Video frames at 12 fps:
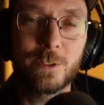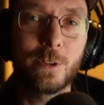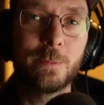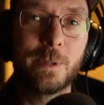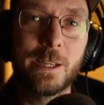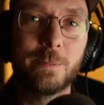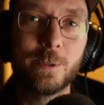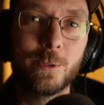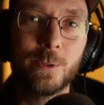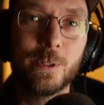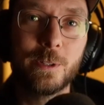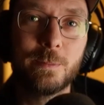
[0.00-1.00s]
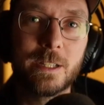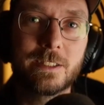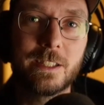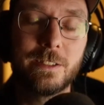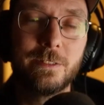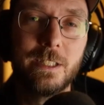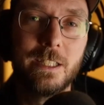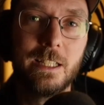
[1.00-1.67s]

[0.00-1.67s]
gonna be able to do it myself.